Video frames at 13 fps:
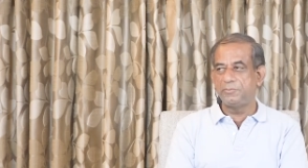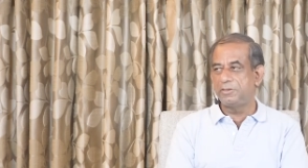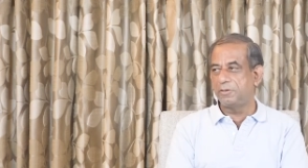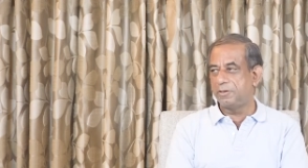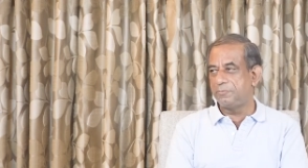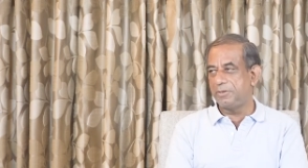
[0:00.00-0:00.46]

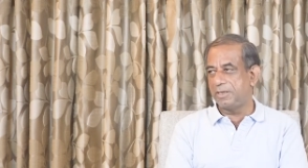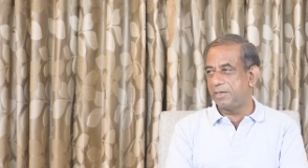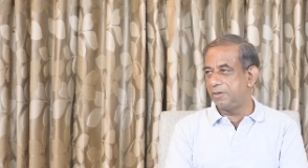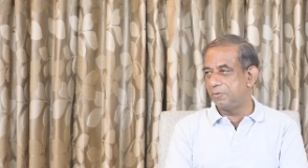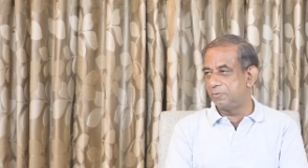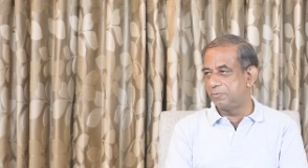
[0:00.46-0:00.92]
We thought we
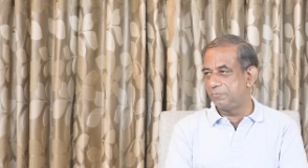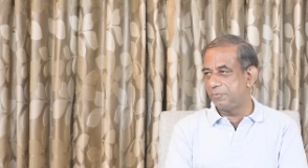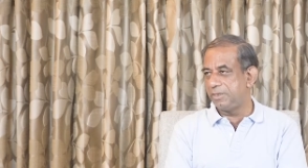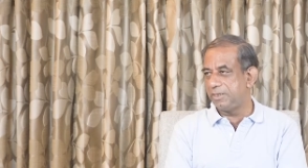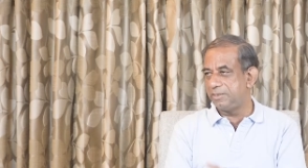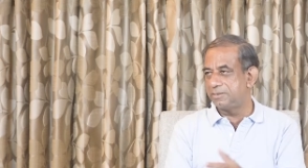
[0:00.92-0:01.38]
are alone,
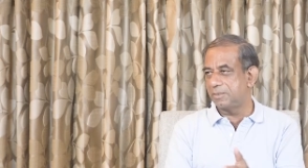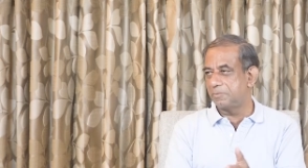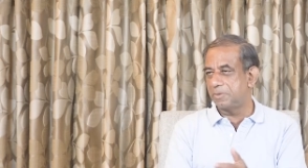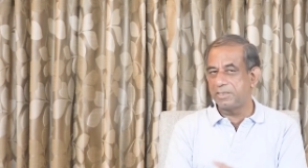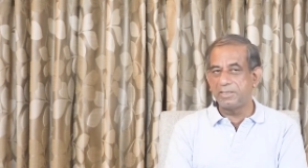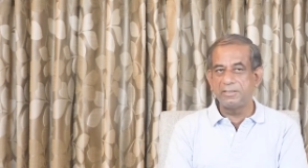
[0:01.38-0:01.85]
we need
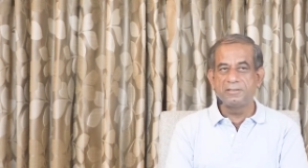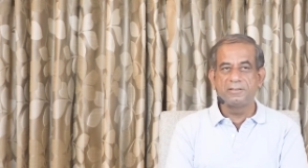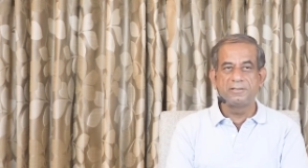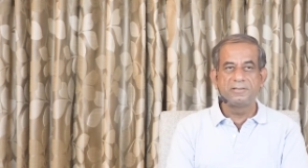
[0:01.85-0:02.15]
somebody.